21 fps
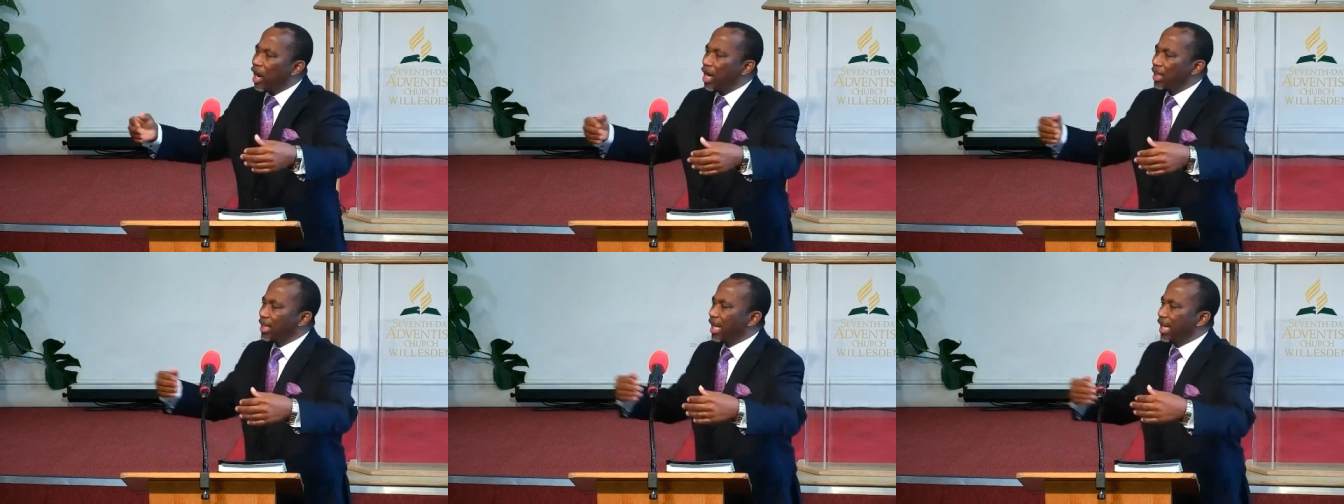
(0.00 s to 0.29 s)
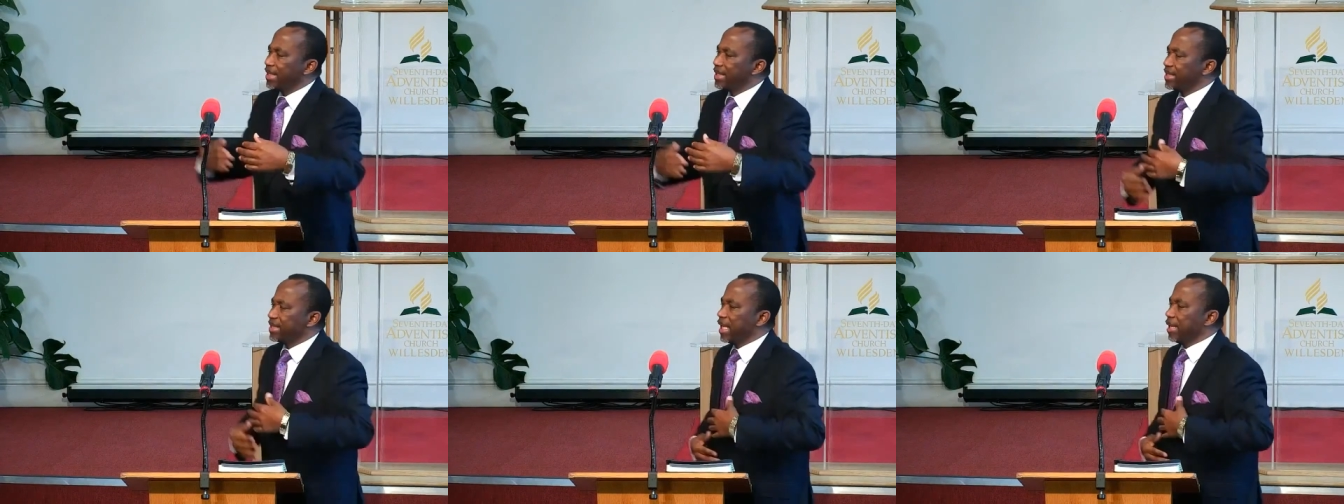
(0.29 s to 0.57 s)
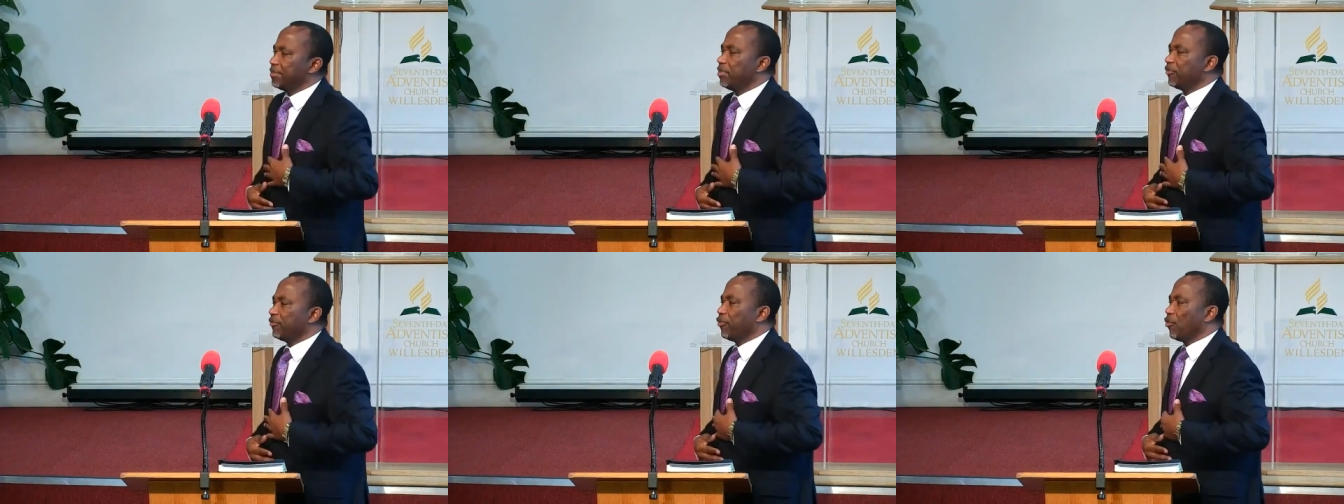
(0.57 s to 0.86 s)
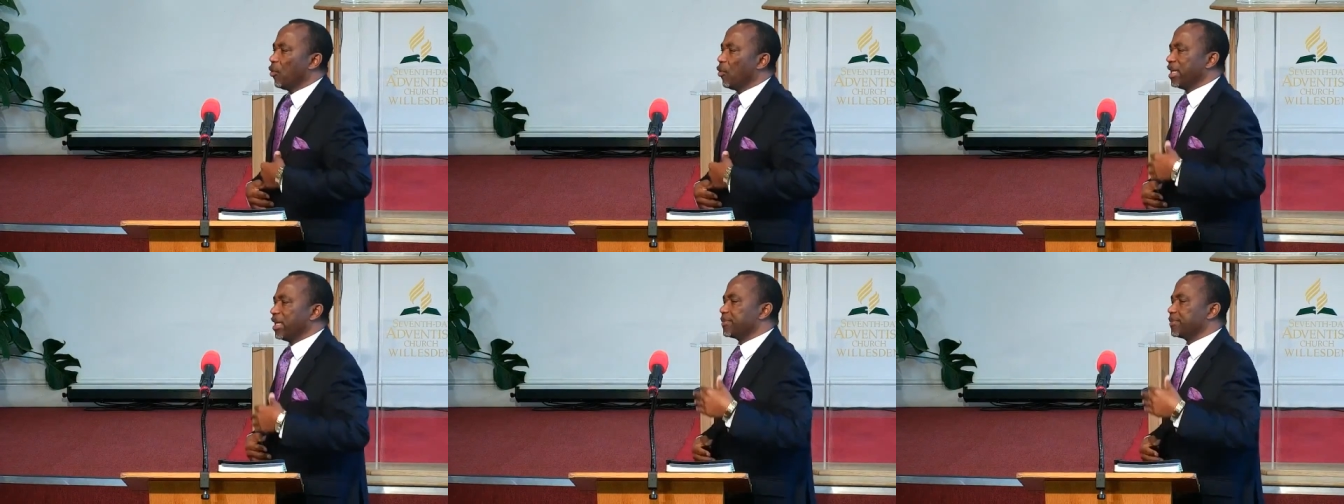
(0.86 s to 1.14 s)
God, I said
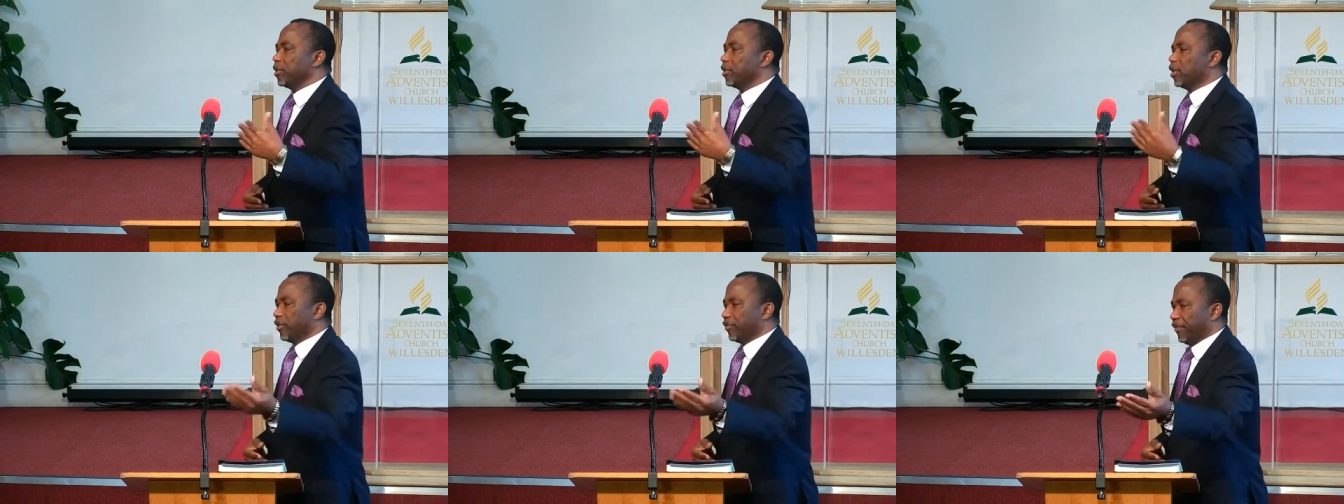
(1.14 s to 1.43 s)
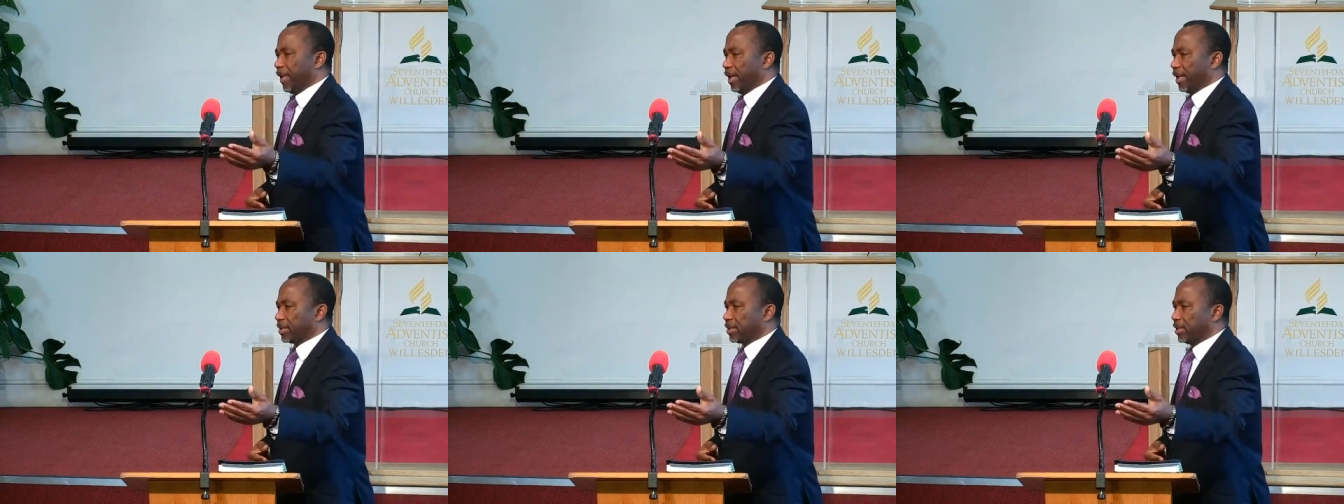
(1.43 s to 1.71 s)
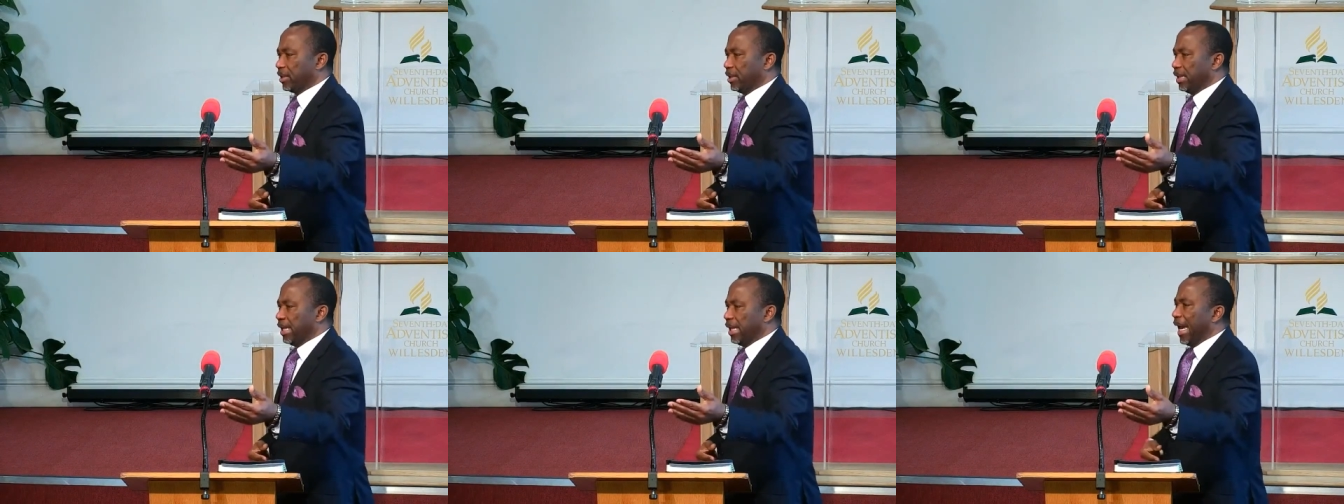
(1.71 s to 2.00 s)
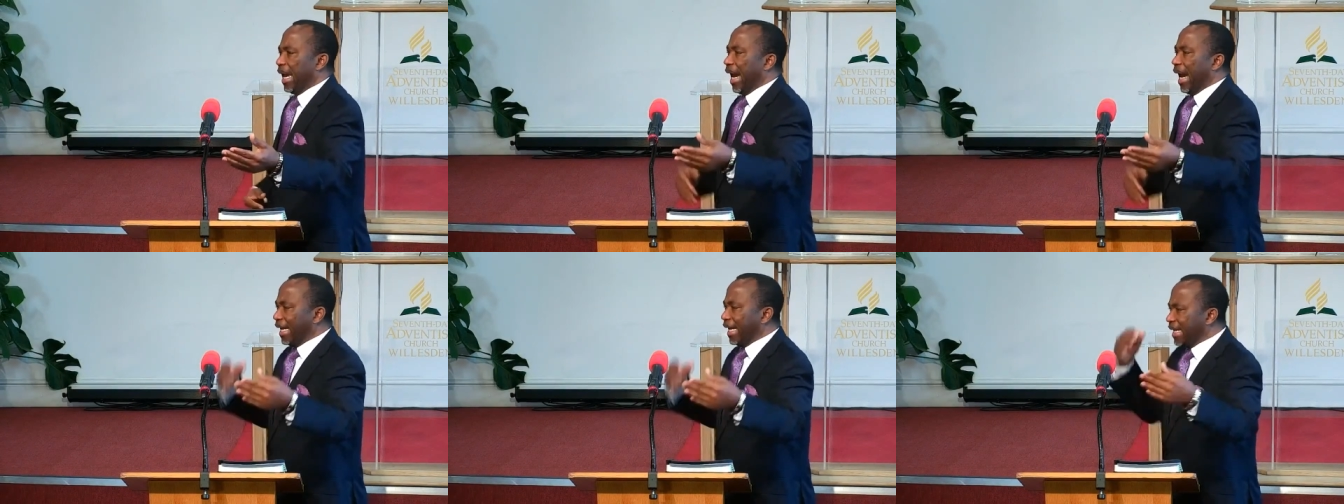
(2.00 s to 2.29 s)
before, is perfect.
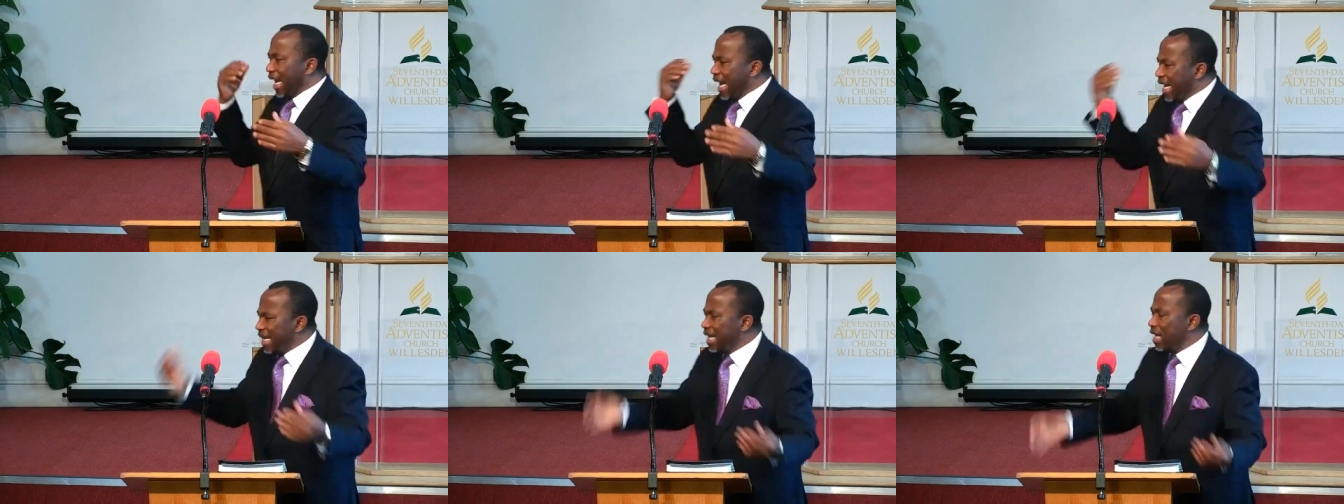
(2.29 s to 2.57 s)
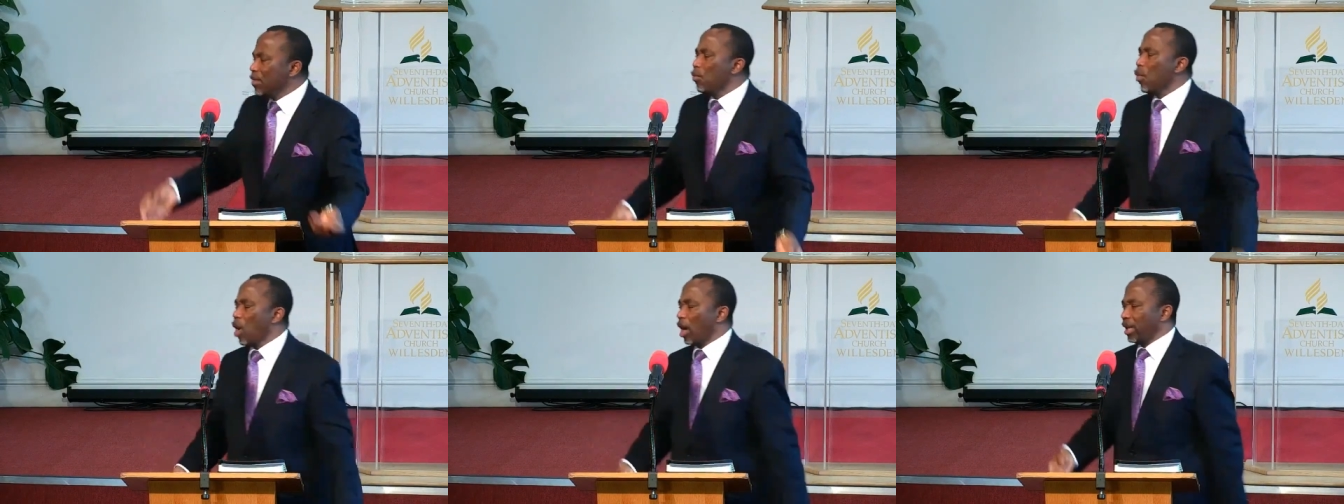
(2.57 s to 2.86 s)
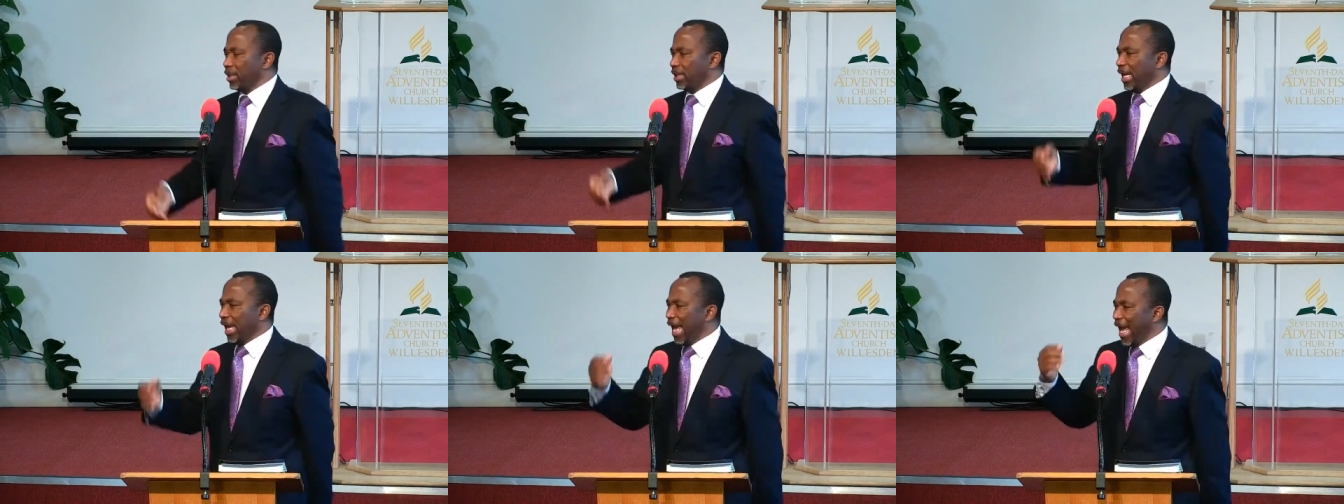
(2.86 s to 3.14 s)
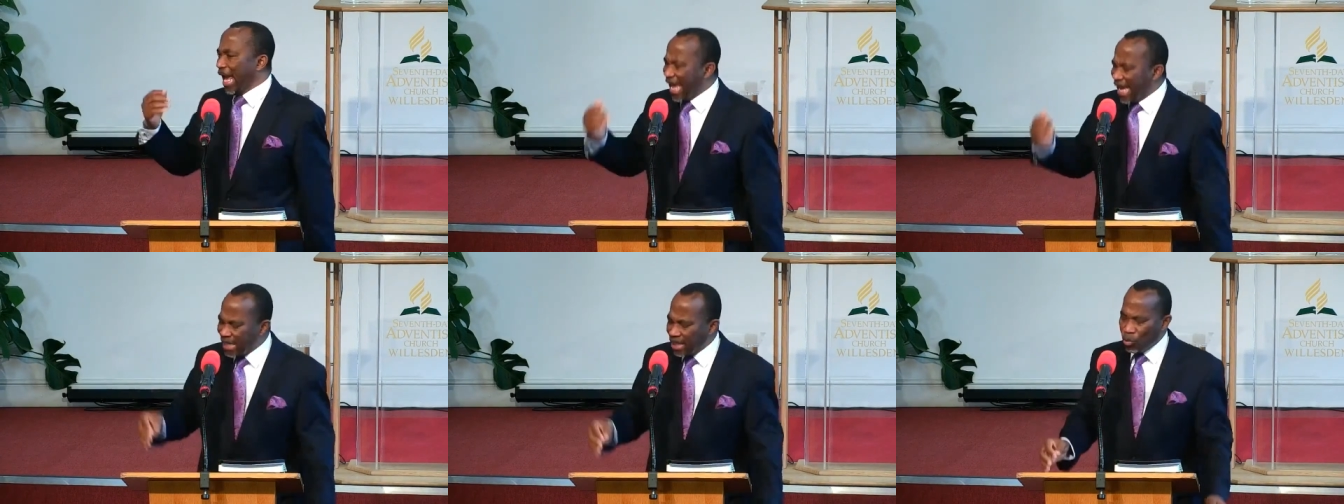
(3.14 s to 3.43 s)
And
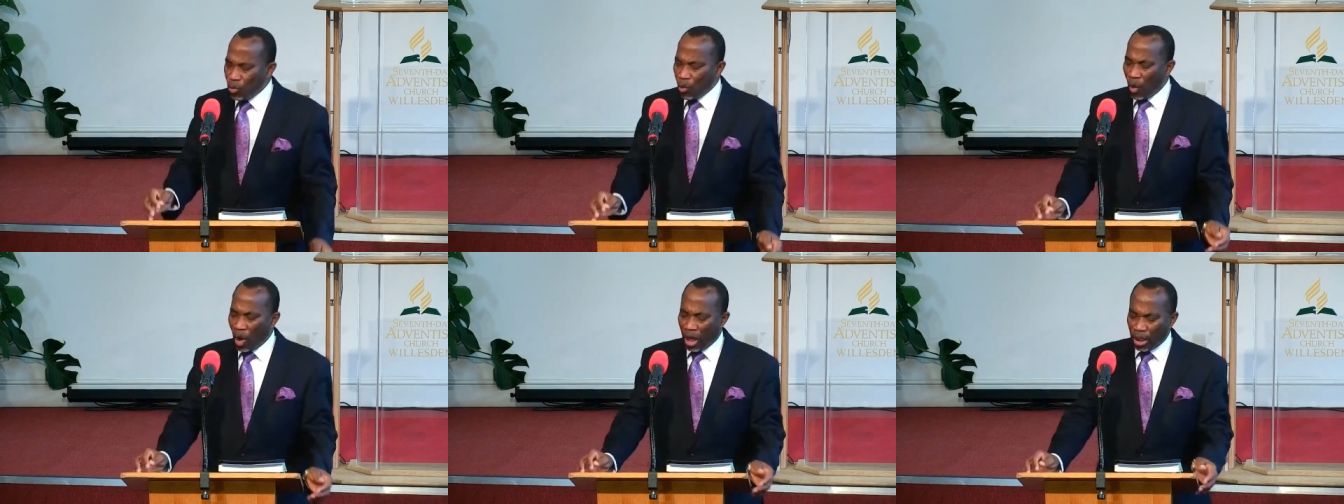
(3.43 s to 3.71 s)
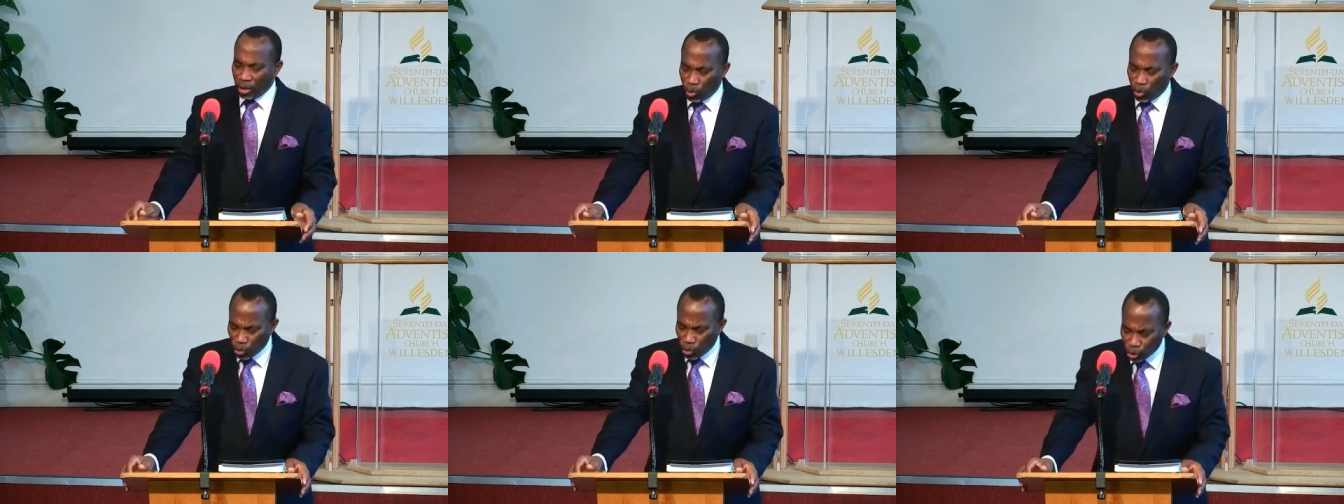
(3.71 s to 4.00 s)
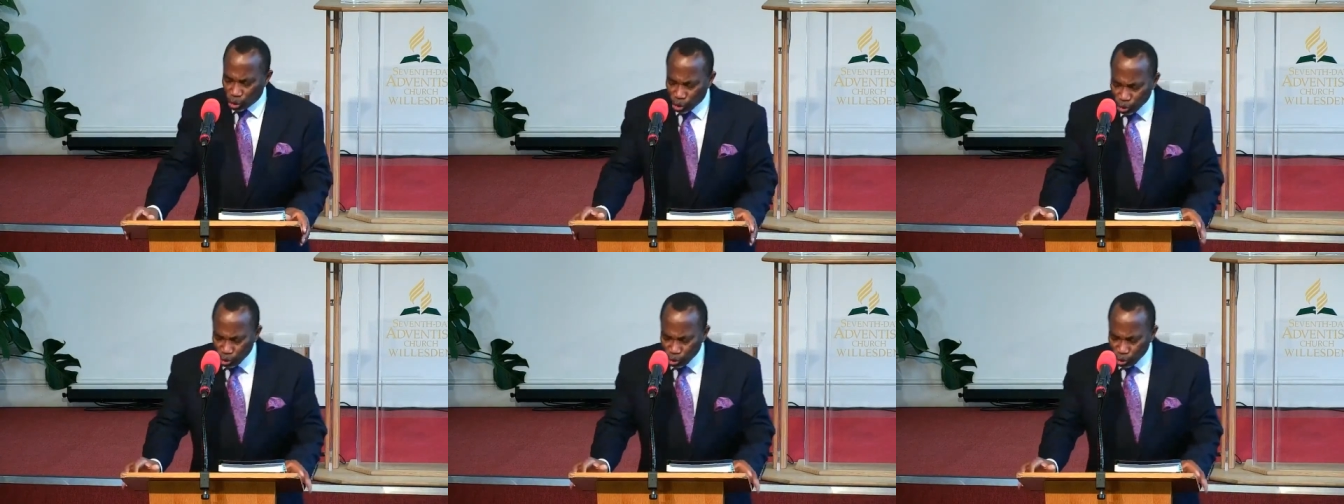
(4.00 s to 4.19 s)
anyone who